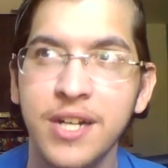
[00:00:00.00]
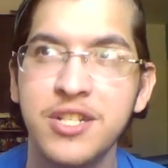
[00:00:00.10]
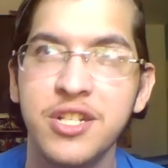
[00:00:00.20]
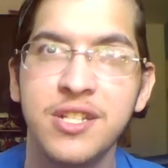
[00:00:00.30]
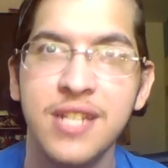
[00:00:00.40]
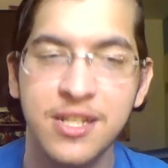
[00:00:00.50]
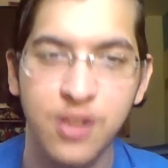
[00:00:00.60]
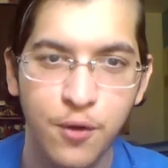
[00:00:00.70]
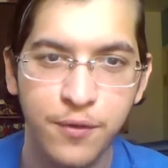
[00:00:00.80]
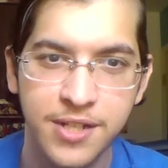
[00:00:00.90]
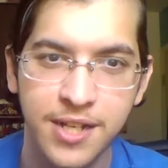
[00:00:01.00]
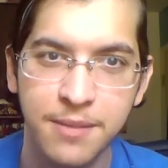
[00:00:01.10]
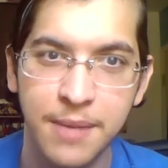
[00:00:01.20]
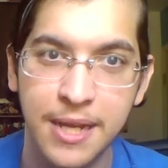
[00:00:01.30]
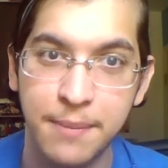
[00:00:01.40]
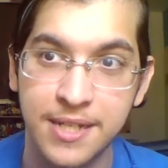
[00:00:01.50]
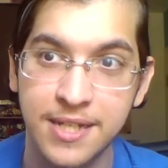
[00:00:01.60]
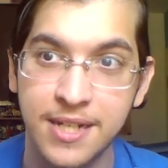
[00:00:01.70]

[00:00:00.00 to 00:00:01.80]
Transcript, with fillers: It's just, it's overdone in my opinion.